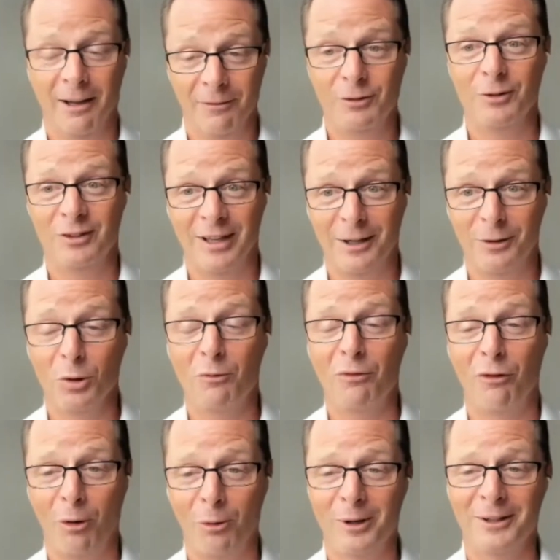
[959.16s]
have to say, I
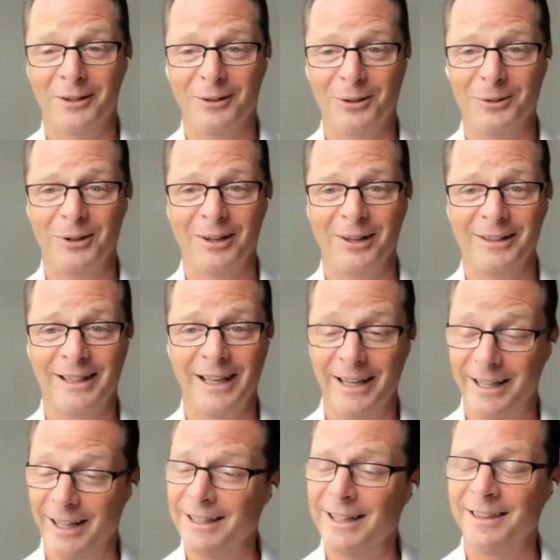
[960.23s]
look forward to the
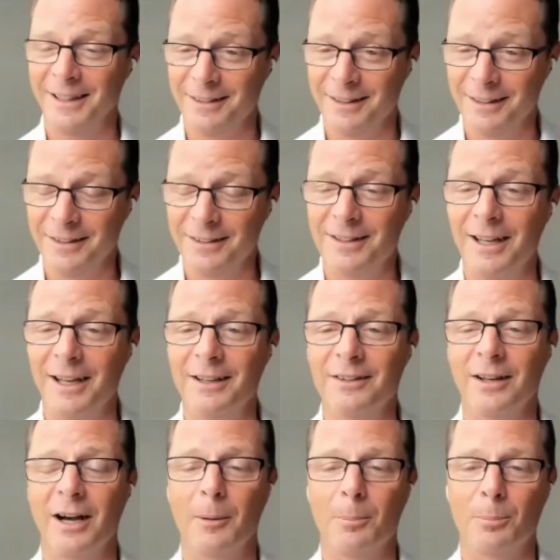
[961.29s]
day. And I think these
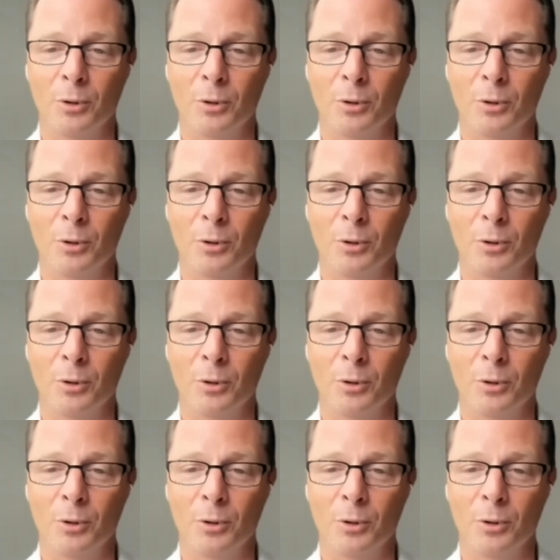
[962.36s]
days are